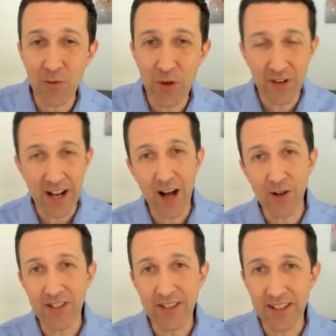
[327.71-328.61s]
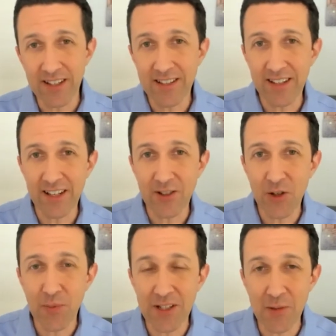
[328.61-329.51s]
We've announced that
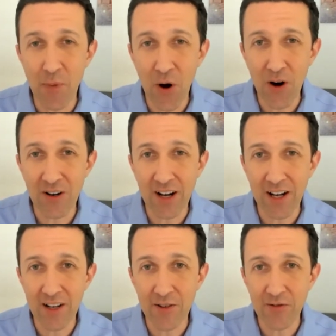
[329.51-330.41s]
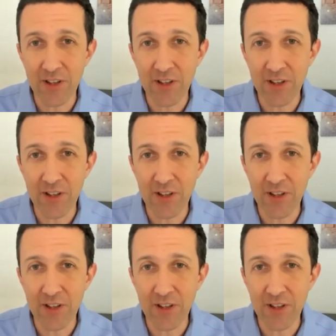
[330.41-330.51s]
Tubi is a part of